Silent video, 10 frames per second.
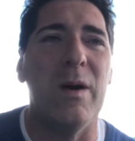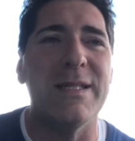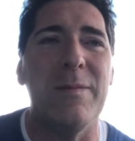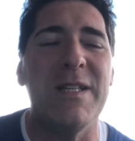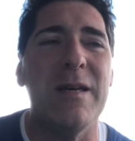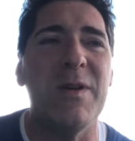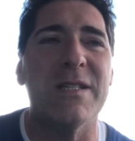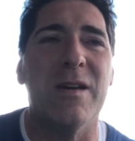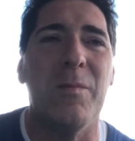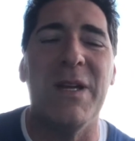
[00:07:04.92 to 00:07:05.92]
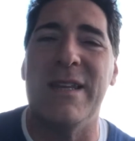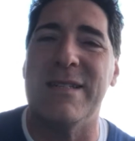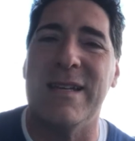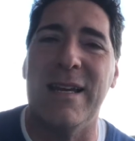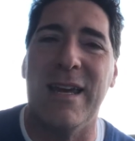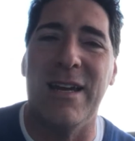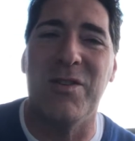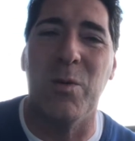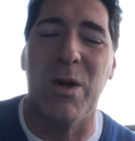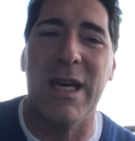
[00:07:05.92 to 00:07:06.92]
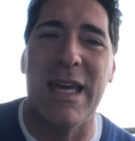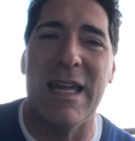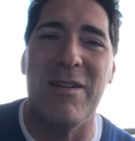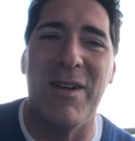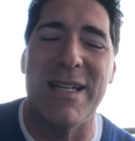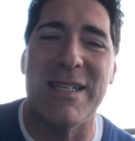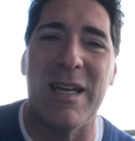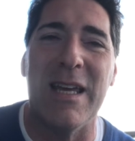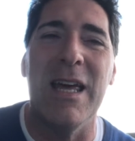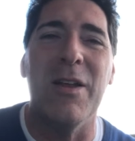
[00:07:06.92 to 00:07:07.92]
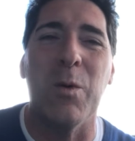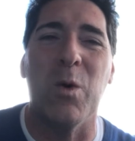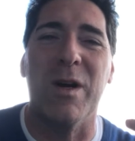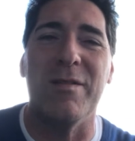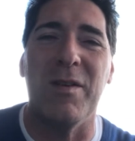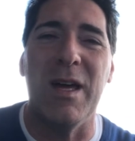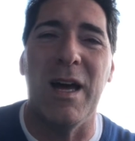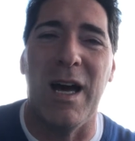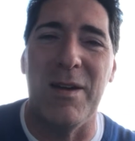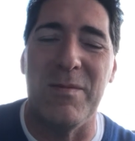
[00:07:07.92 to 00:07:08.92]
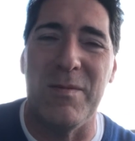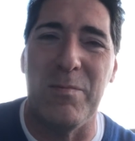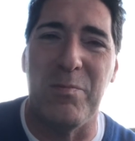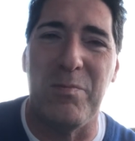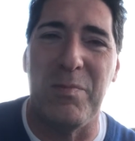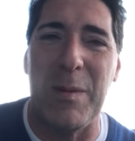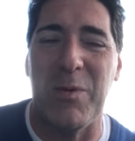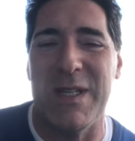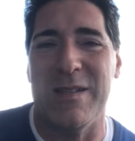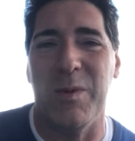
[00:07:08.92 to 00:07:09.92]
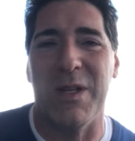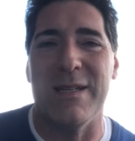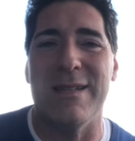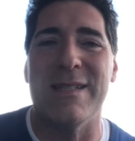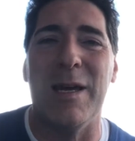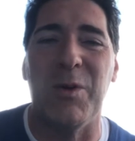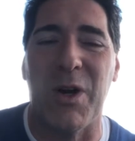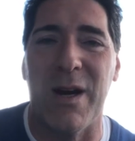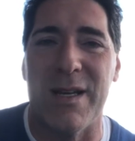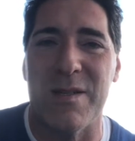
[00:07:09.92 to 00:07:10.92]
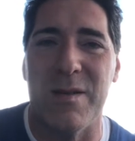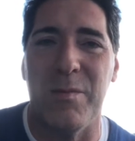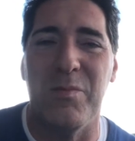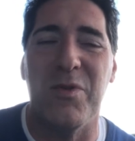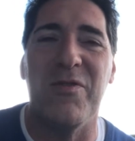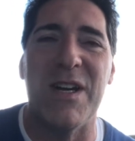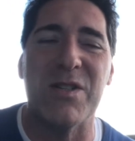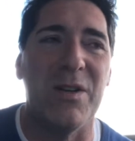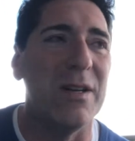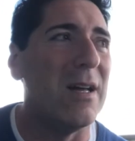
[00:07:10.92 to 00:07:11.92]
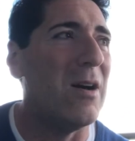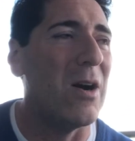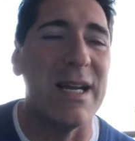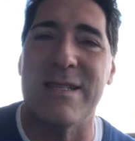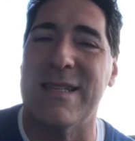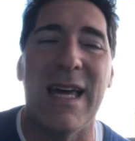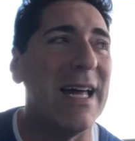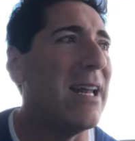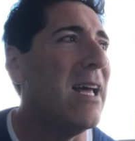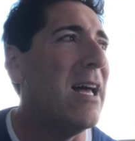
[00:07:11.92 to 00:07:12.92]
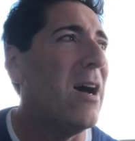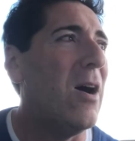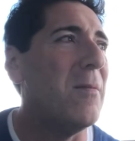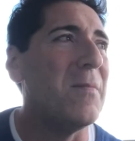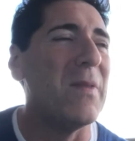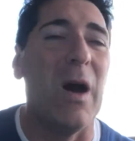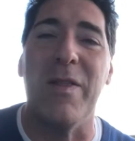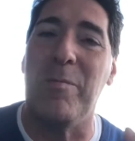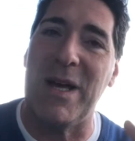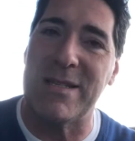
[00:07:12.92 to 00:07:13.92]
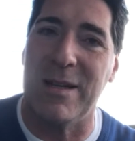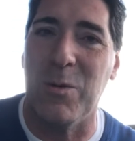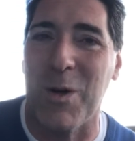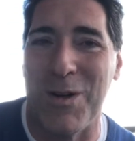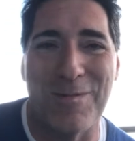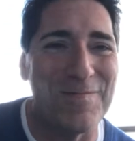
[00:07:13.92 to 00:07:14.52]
TBTB is a company that's dedicated to working and advancing the work of people with disabilities, disabled artists, professional artists that are the best in the world.